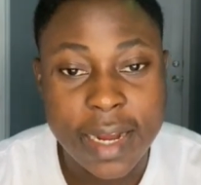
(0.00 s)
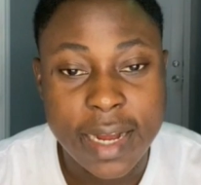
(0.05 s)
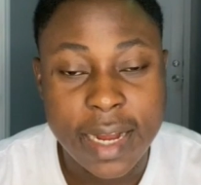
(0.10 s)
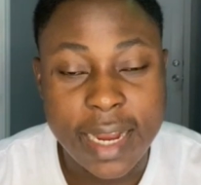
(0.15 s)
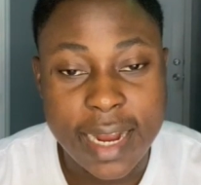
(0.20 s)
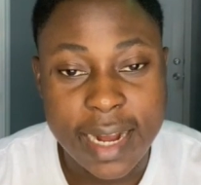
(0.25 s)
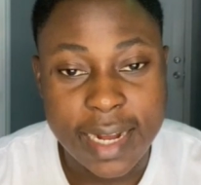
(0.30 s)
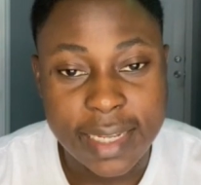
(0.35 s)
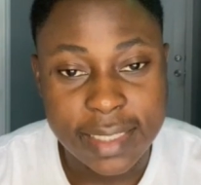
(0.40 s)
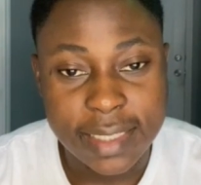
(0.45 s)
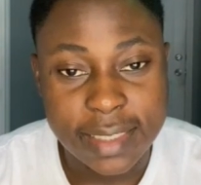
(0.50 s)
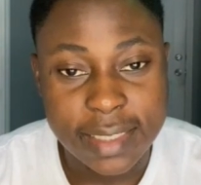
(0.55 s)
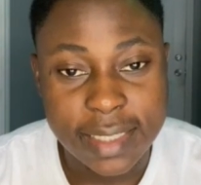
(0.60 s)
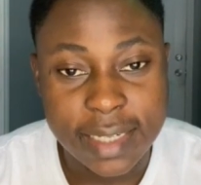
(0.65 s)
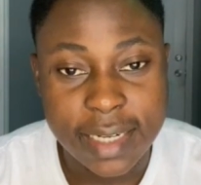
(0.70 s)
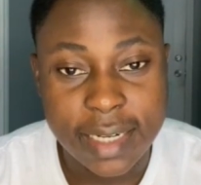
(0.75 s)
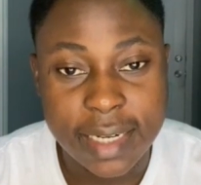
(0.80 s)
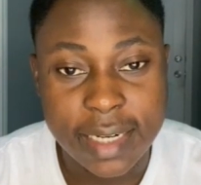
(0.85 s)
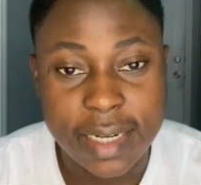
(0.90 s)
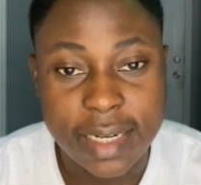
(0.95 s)

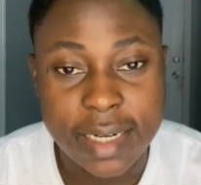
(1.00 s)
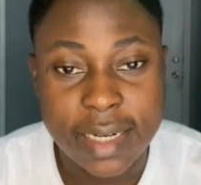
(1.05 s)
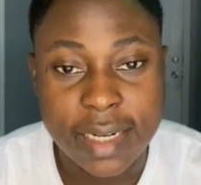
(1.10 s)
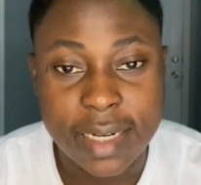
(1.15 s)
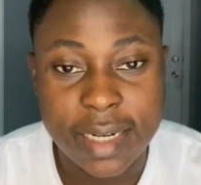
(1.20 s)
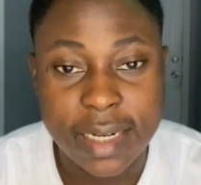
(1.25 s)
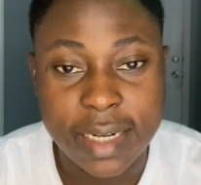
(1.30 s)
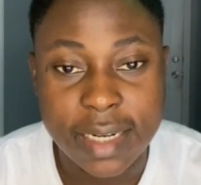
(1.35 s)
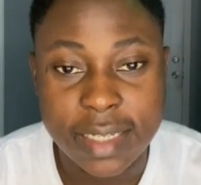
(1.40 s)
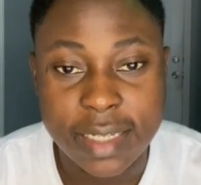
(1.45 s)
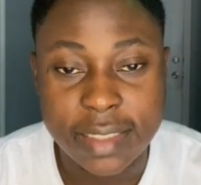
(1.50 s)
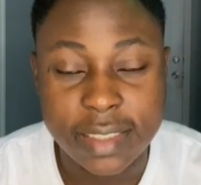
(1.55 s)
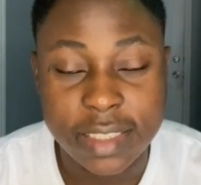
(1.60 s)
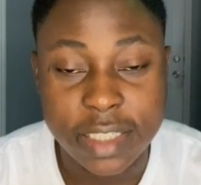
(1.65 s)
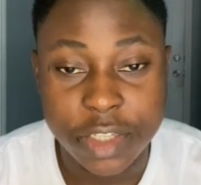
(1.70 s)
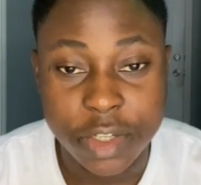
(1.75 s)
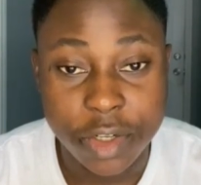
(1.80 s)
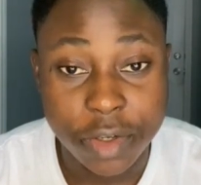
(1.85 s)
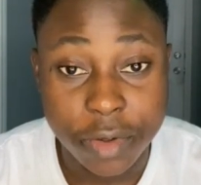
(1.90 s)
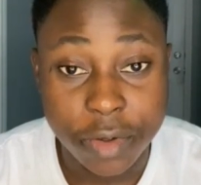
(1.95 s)
Canada, and
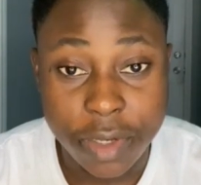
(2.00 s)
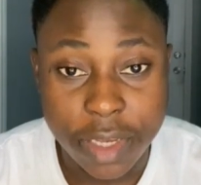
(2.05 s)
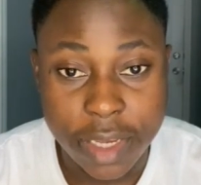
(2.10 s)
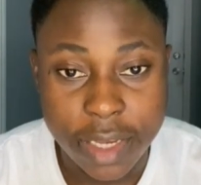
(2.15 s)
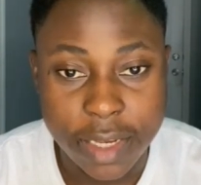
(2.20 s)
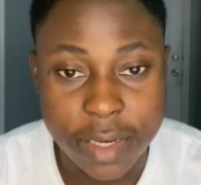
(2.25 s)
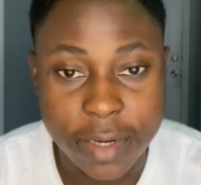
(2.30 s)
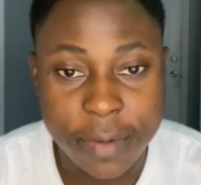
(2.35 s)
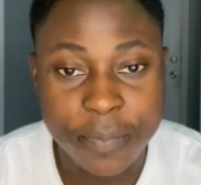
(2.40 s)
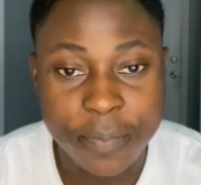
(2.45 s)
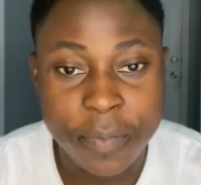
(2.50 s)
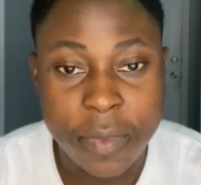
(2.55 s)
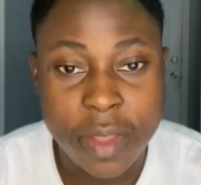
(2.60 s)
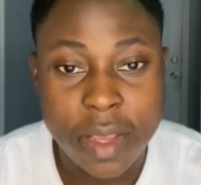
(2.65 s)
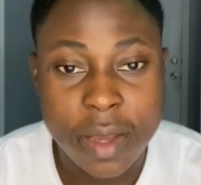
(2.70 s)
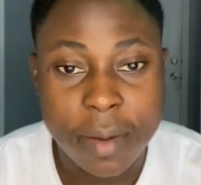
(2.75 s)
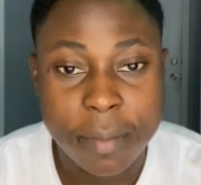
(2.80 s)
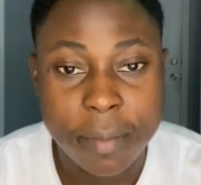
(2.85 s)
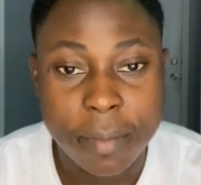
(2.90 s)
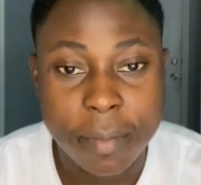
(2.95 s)
the UK.
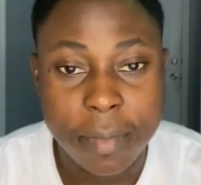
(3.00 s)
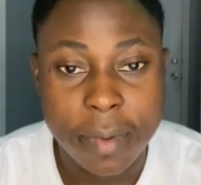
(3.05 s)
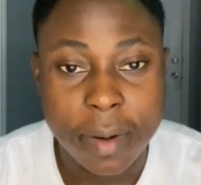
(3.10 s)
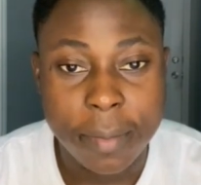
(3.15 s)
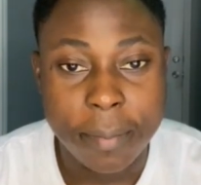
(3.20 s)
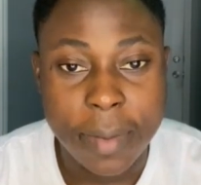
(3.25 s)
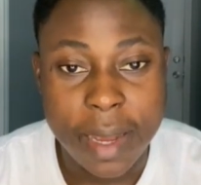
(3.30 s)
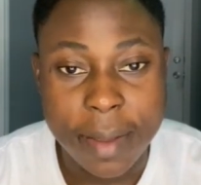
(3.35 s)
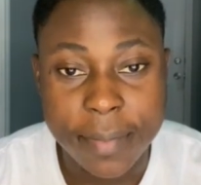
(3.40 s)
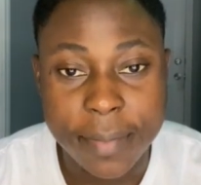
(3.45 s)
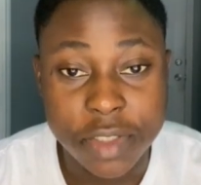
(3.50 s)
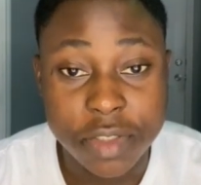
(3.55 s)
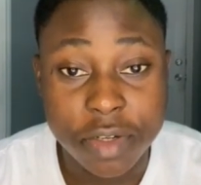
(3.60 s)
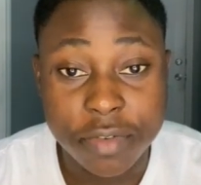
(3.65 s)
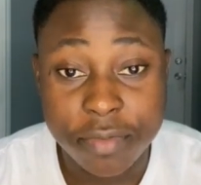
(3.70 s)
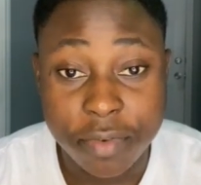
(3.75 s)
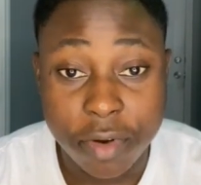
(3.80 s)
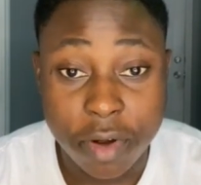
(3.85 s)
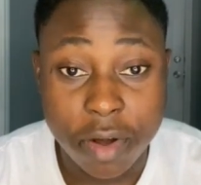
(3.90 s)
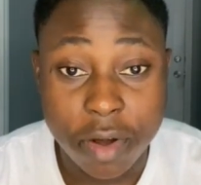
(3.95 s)
My major
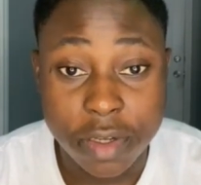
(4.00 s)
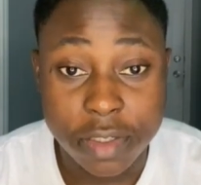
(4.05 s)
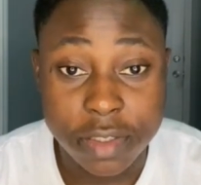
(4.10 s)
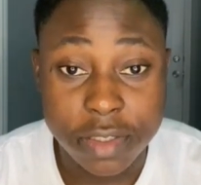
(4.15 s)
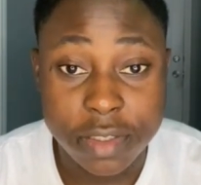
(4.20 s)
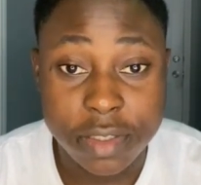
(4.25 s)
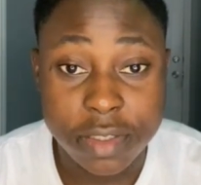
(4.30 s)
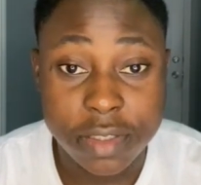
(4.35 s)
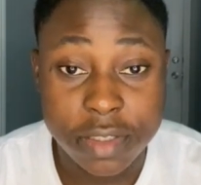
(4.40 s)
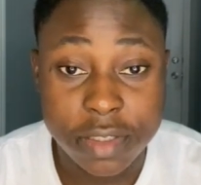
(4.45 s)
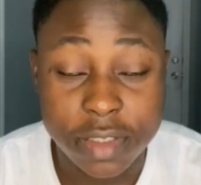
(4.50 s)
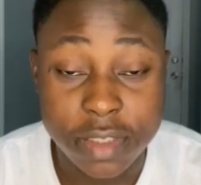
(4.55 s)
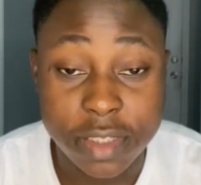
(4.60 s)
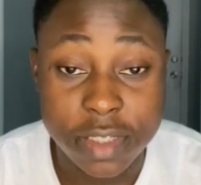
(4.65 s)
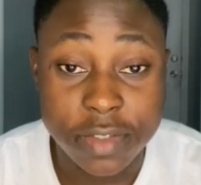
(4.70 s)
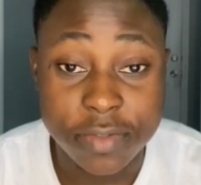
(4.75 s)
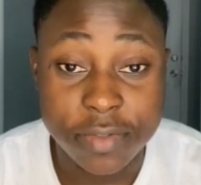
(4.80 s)
focus on this